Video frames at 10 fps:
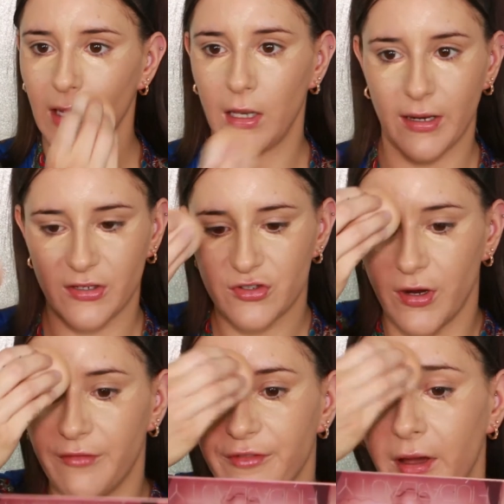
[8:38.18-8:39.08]
like to
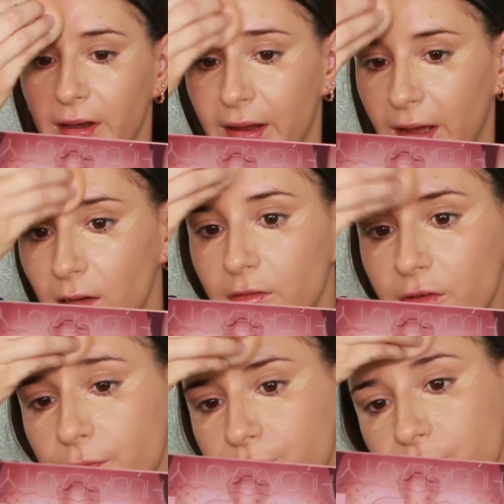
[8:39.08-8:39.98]
try and find out
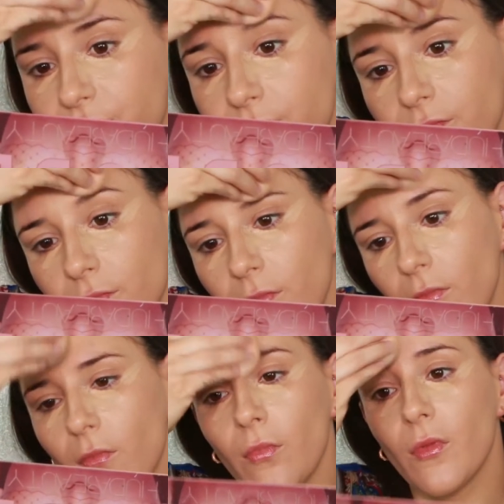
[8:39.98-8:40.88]

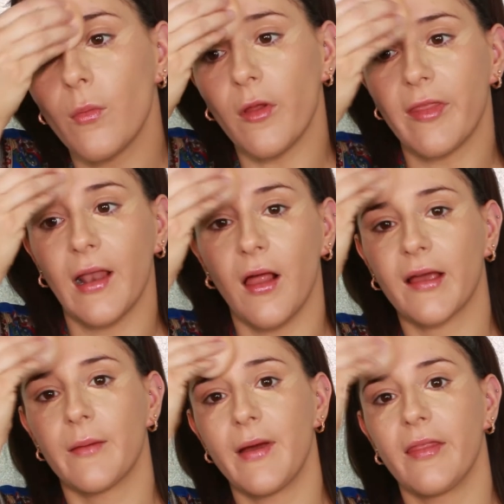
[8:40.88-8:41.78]
what they
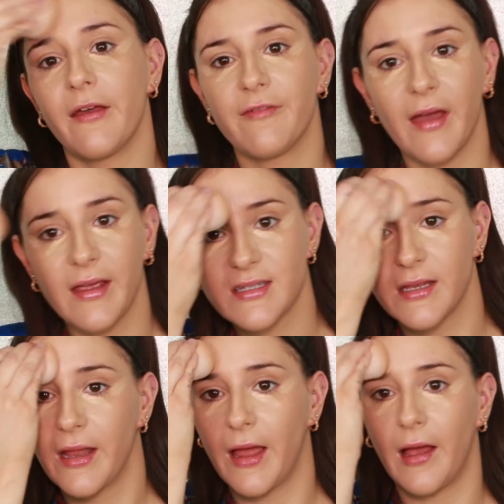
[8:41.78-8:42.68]
like about their face
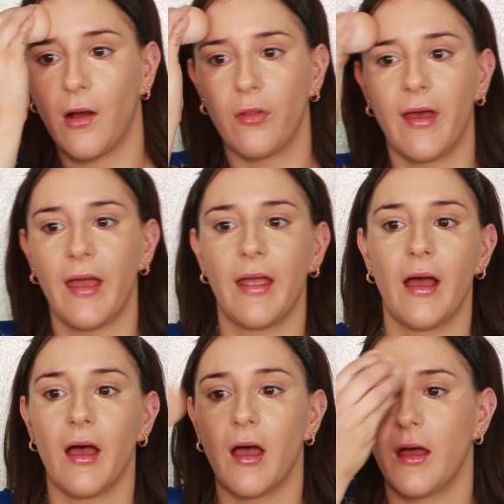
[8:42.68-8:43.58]
and how they
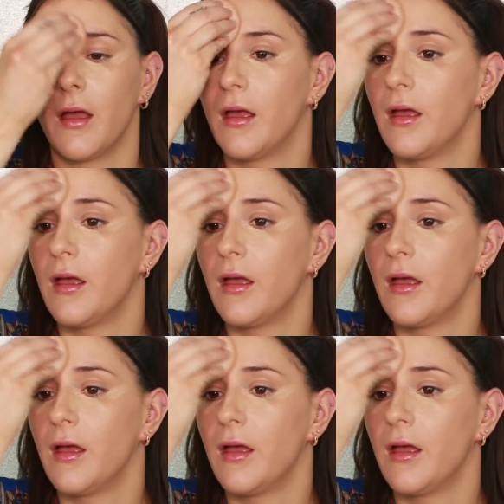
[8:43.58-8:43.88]
are